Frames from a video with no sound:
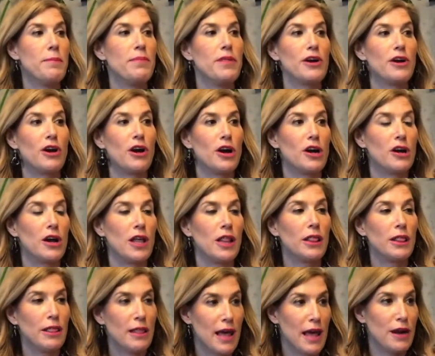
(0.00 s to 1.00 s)
There are a
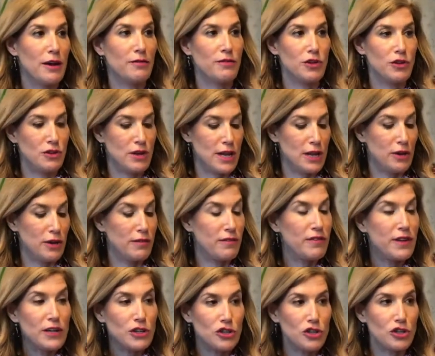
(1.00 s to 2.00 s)
lot of unique
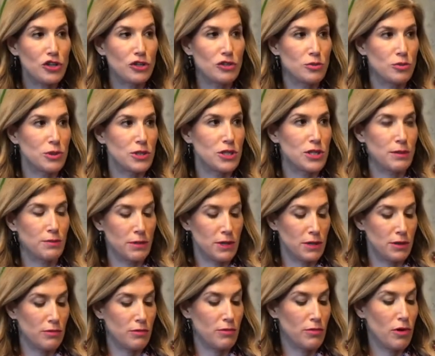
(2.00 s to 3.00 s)
features which I'm
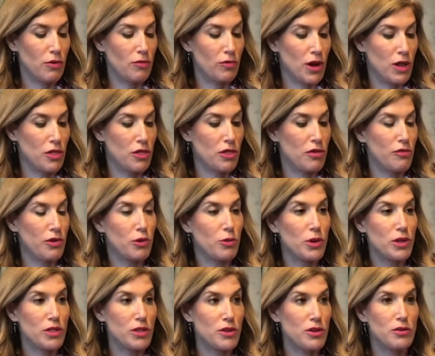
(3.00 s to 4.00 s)
going to run through
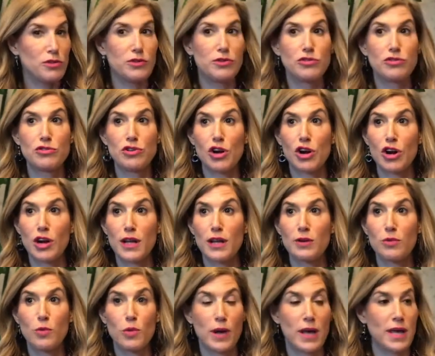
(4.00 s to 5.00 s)
with you,
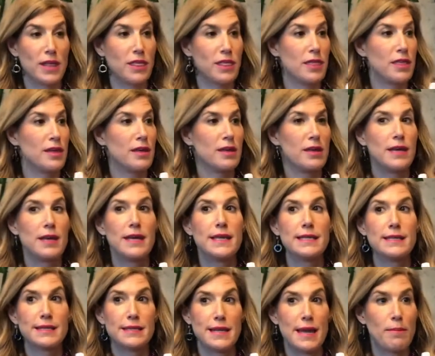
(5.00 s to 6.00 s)
starting with
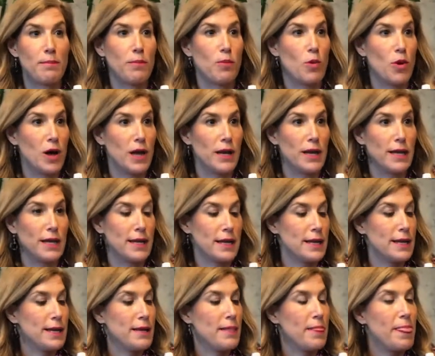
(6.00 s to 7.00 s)
step 1.
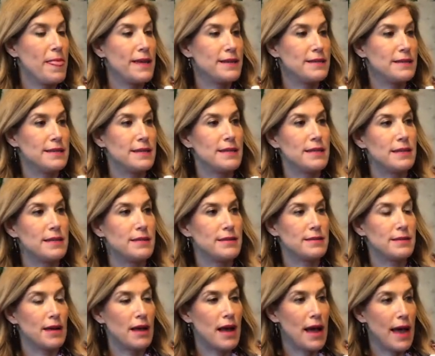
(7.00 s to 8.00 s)
This
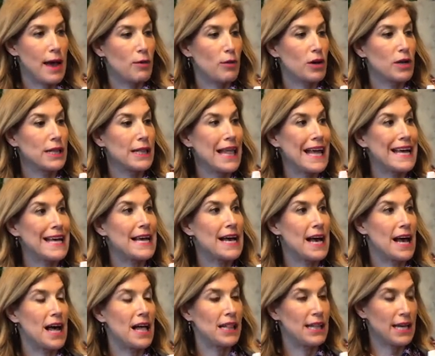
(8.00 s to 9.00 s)
is our
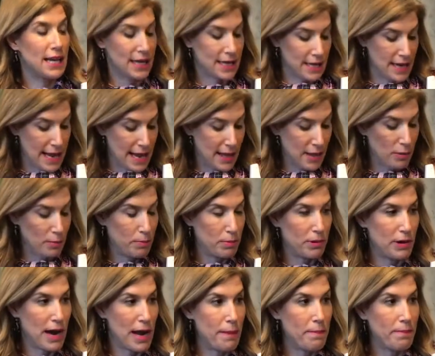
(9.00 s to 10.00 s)
glycolic nail
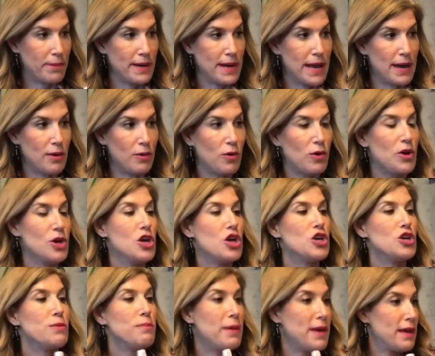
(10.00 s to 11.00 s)
prep. Now,
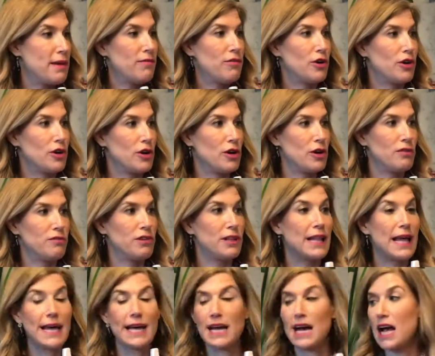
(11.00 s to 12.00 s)
you may have heard of
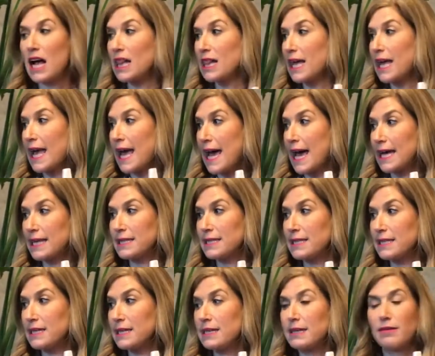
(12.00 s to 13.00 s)
glycolic
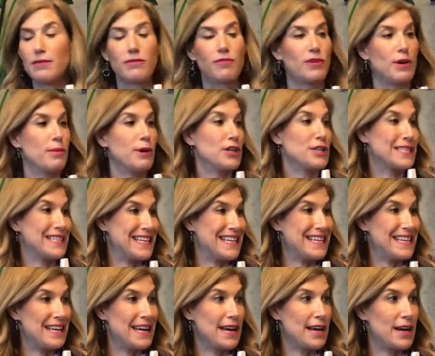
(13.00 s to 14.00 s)
acid from our
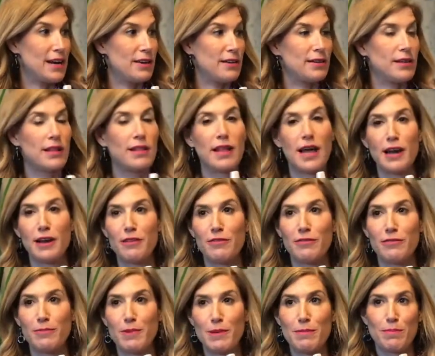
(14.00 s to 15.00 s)
skincare. A lot
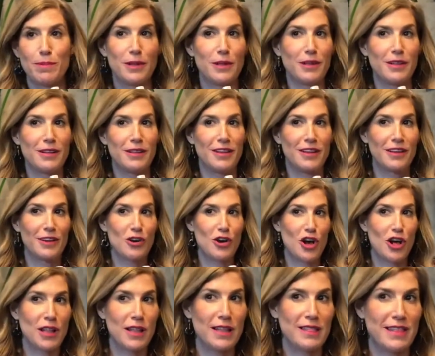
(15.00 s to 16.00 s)
of people
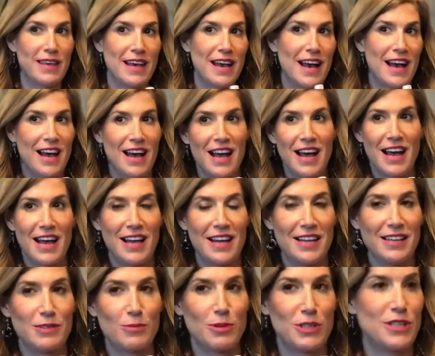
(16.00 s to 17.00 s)
call it the
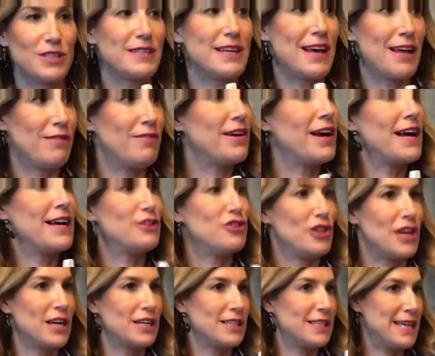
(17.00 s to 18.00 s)
AHAs, which is alpha
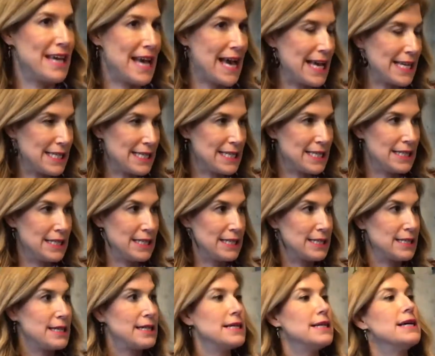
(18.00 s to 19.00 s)
hydroxy acids.